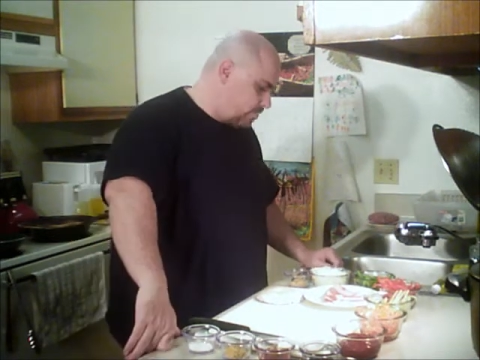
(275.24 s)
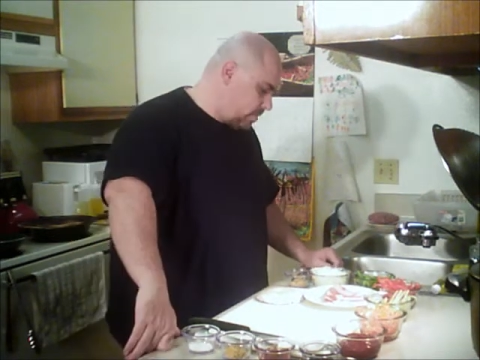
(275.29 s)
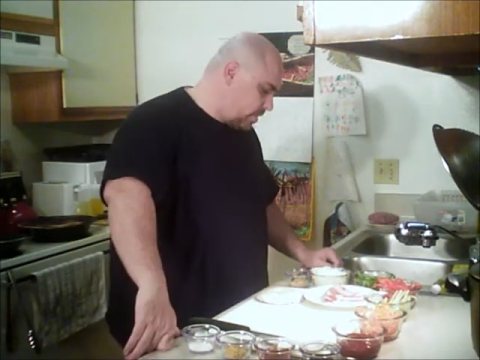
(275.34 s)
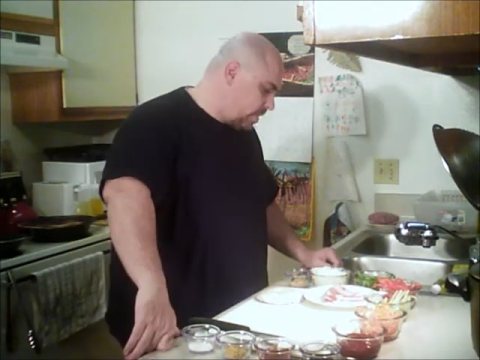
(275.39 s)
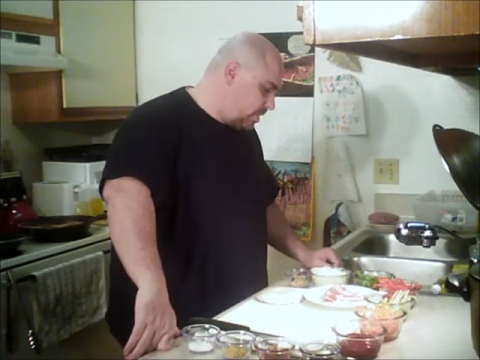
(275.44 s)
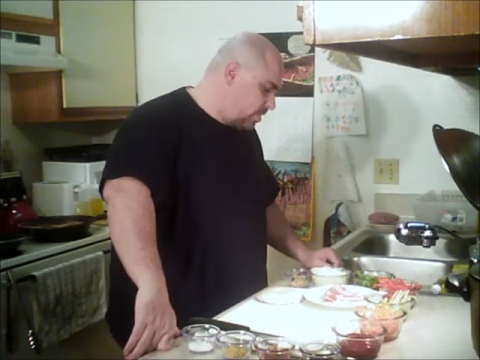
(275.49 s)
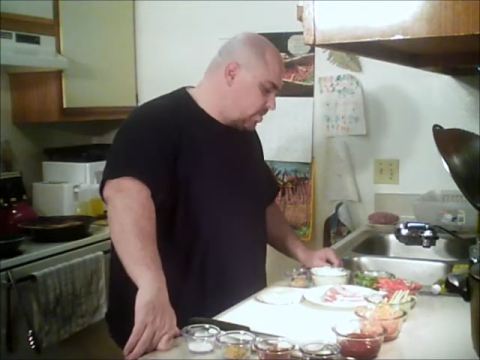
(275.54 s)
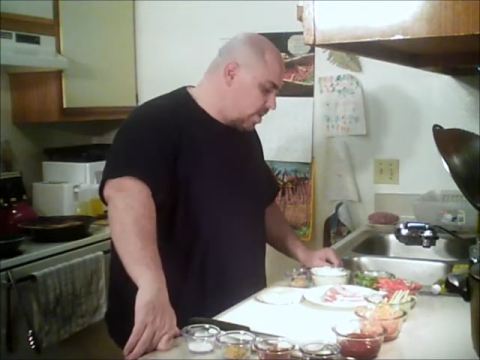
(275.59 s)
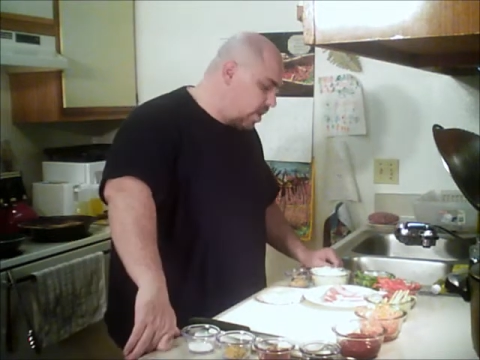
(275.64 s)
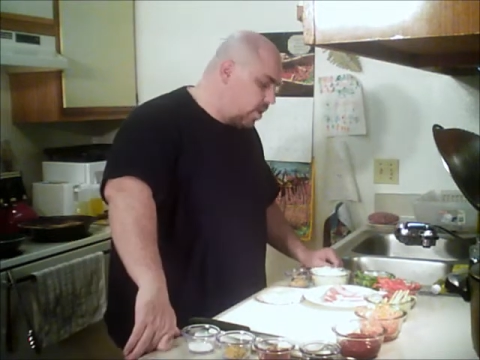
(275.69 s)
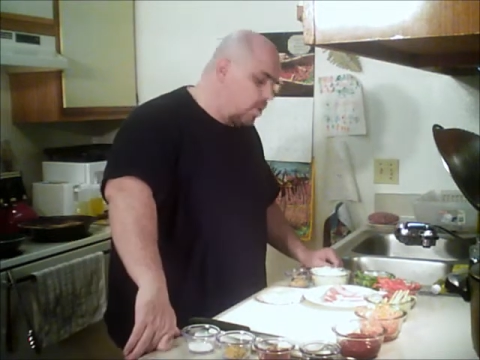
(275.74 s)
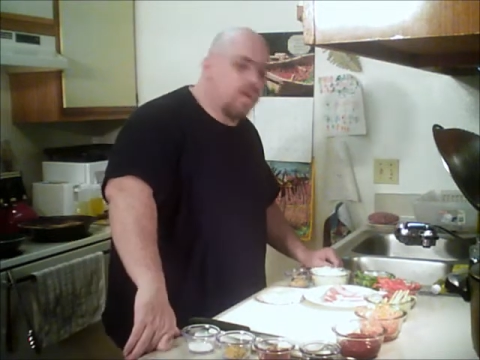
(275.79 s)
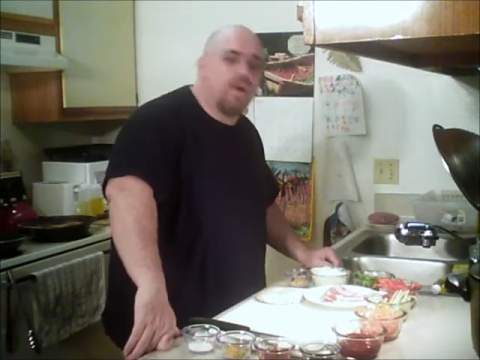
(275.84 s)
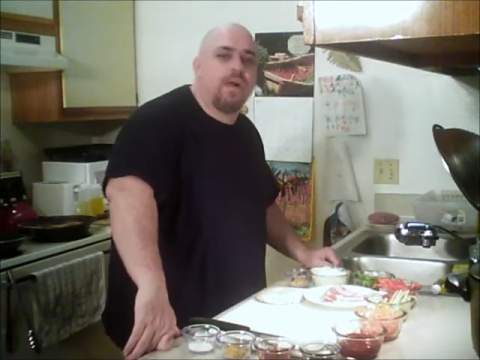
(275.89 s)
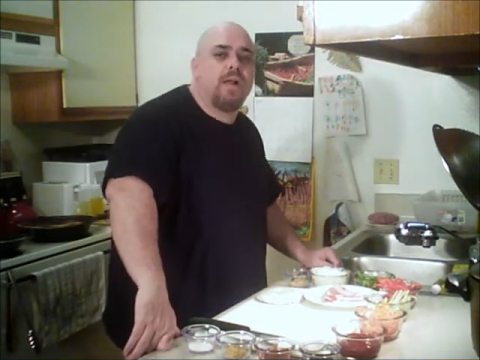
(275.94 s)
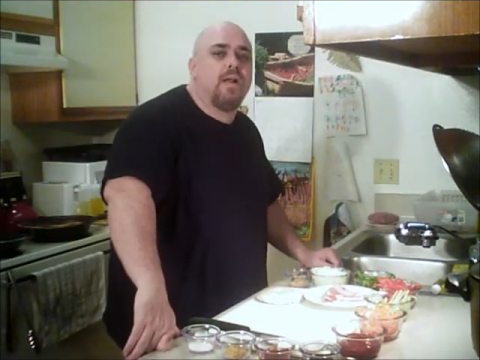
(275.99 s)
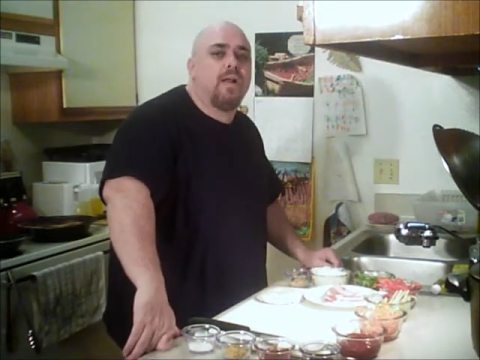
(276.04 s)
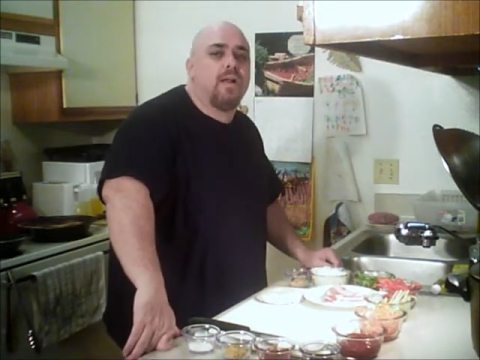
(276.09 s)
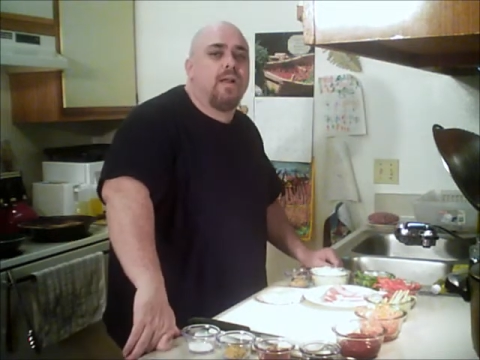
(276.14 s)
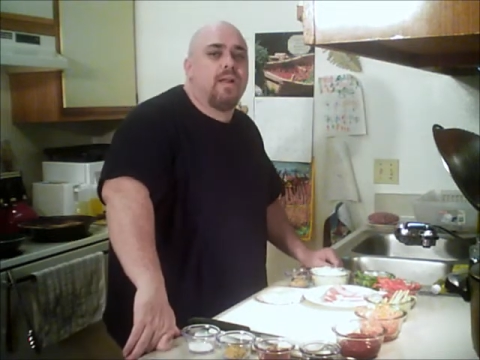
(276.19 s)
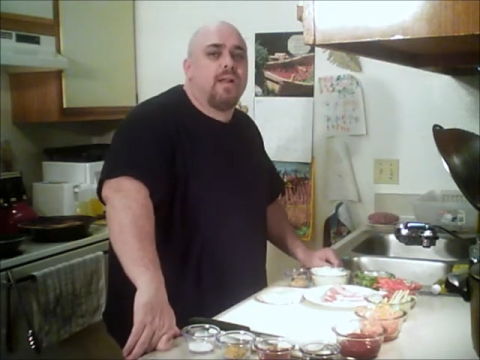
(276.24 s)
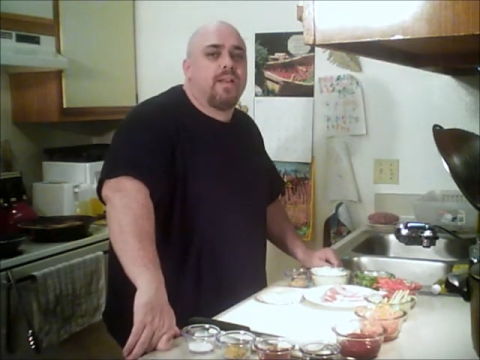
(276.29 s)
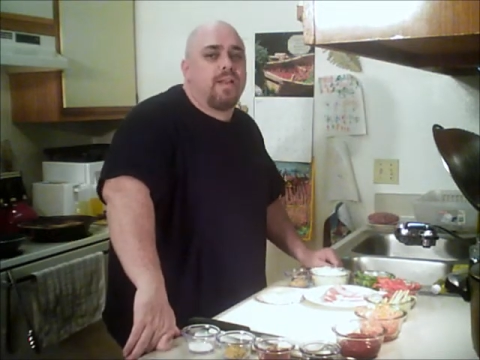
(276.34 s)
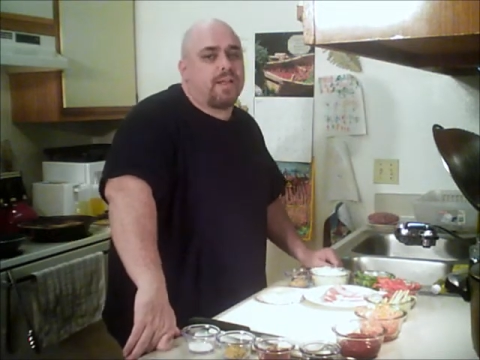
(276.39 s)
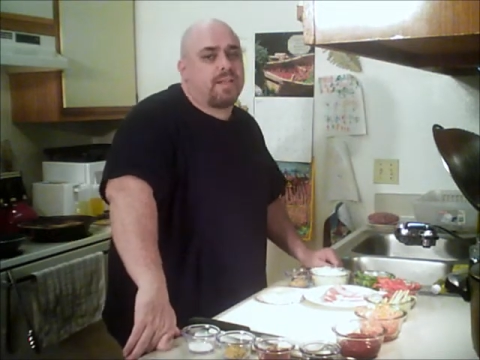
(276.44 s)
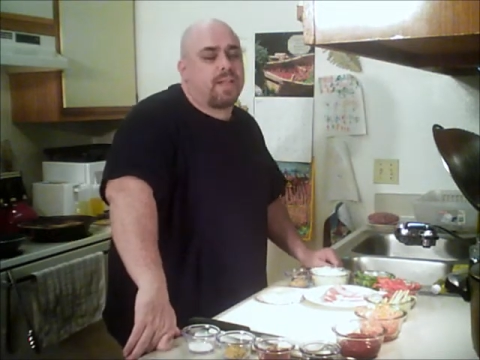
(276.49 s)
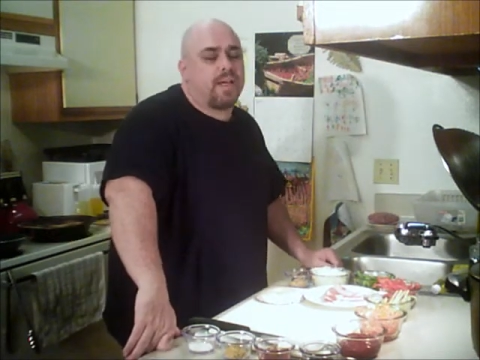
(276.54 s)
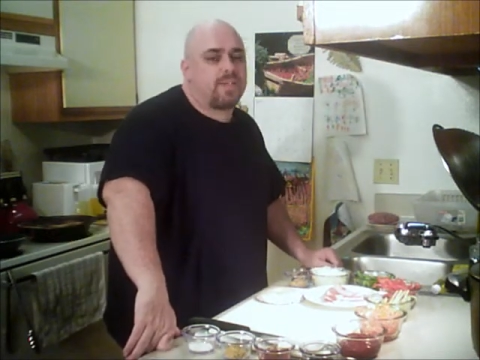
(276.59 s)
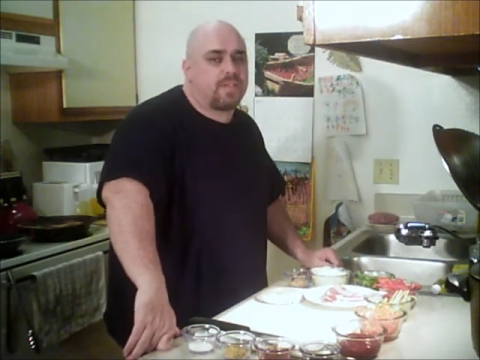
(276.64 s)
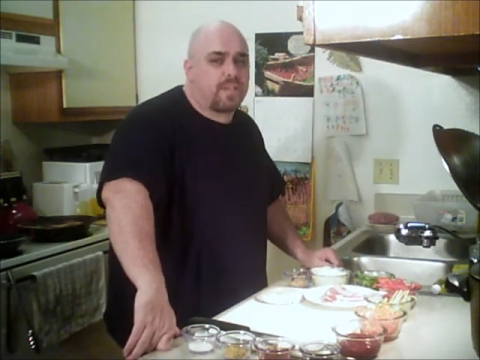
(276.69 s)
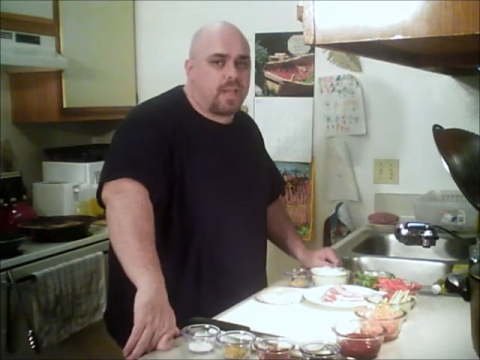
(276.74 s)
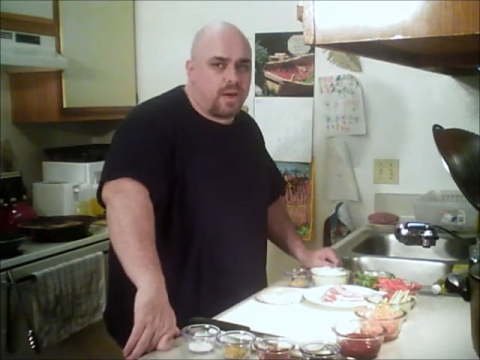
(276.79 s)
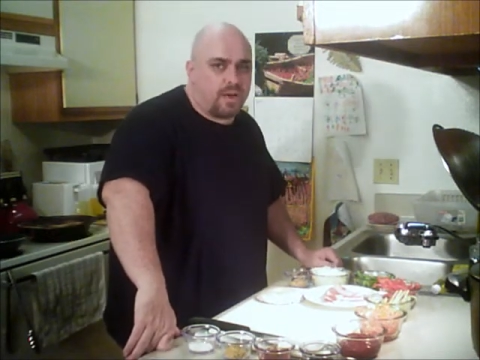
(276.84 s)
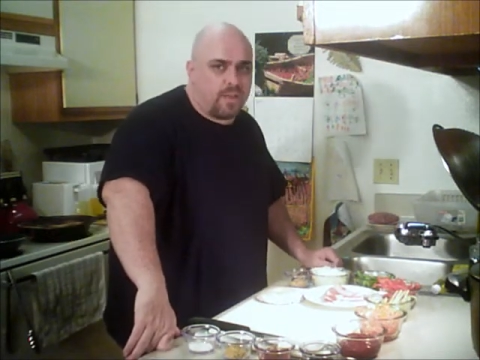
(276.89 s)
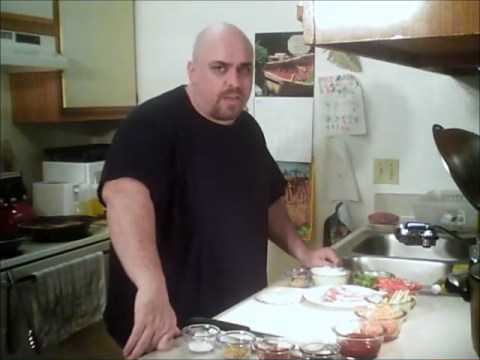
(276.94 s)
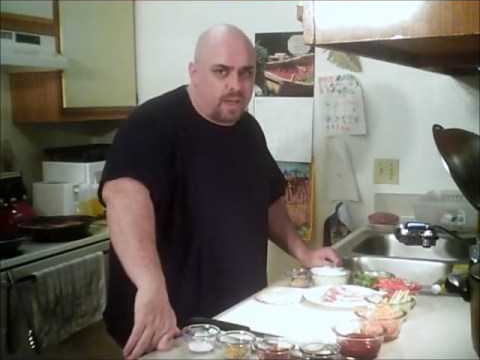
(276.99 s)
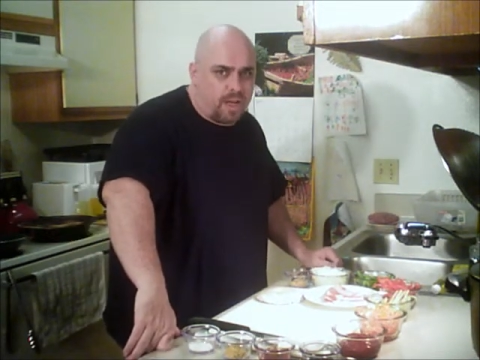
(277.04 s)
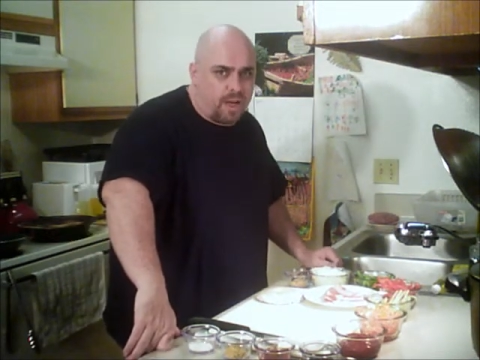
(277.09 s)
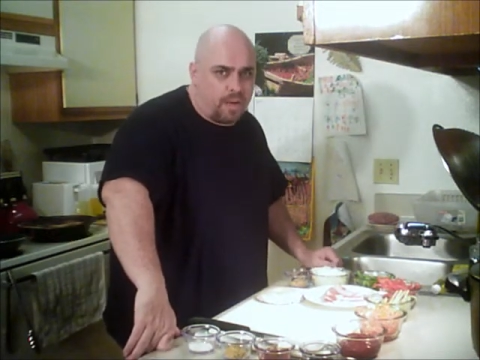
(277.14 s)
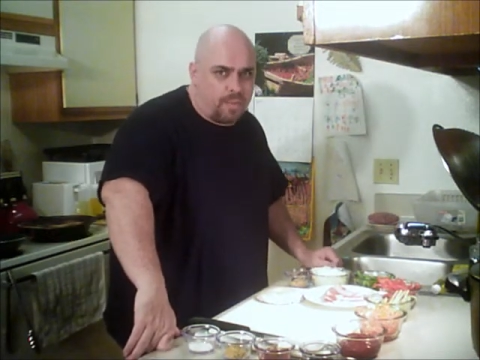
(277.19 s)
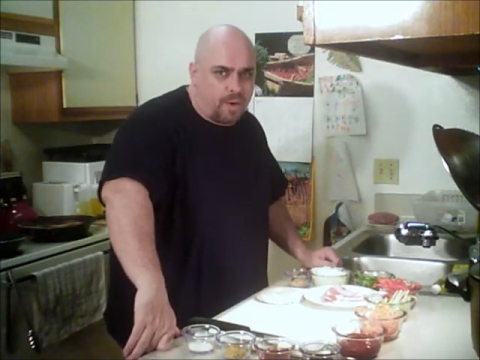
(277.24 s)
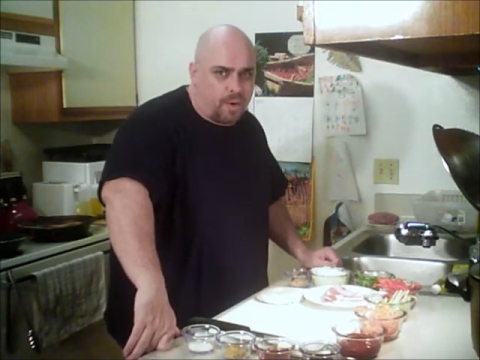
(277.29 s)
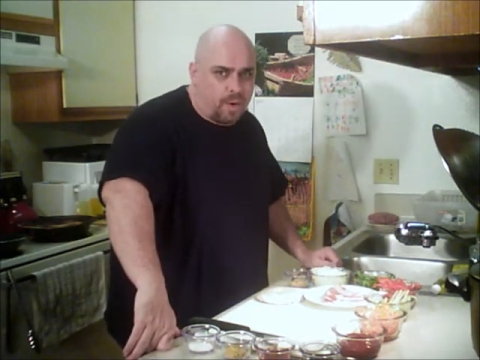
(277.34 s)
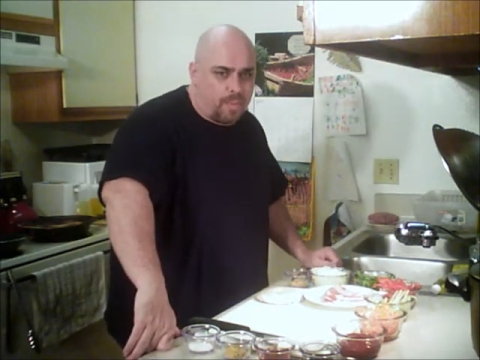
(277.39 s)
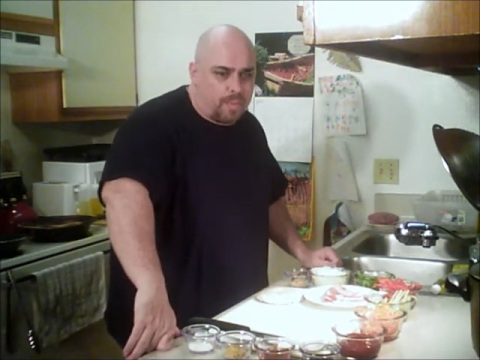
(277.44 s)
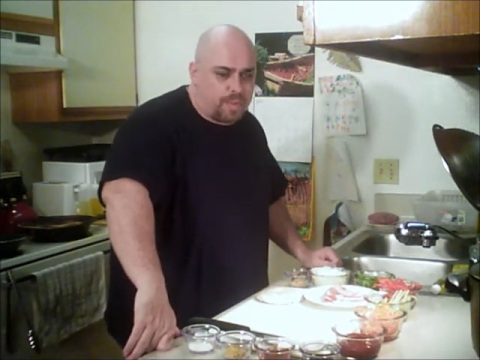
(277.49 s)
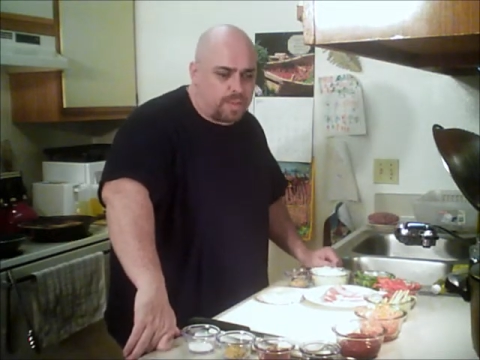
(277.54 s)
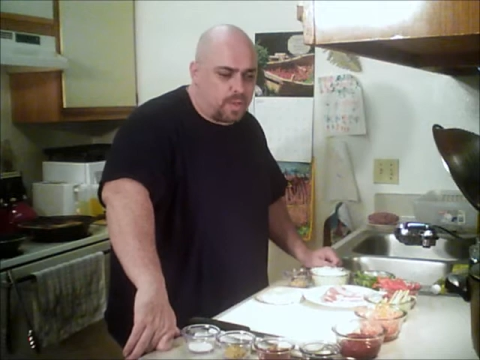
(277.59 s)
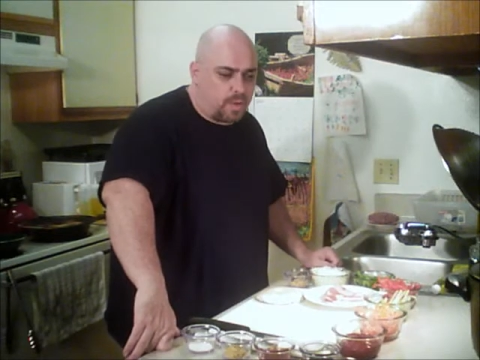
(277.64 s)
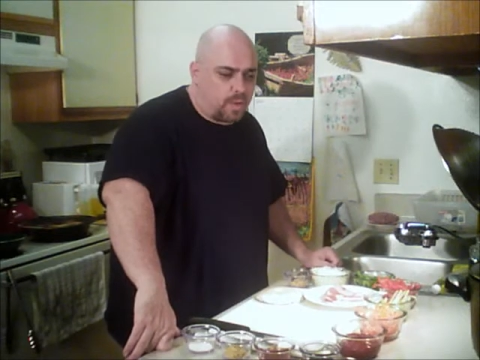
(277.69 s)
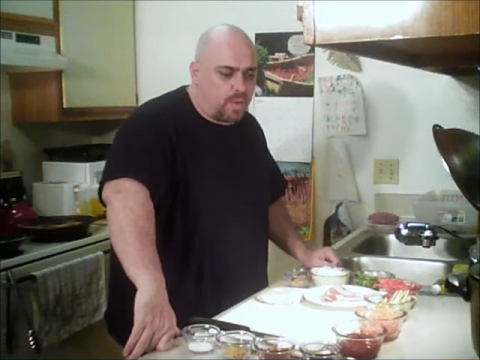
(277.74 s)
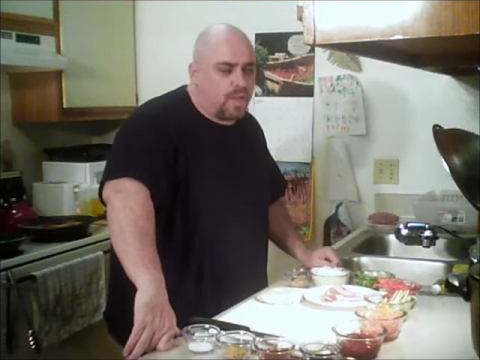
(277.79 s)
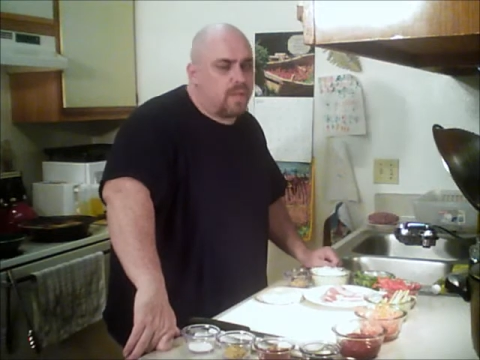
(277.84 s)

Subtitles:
So, that takes care of the gumbo episode.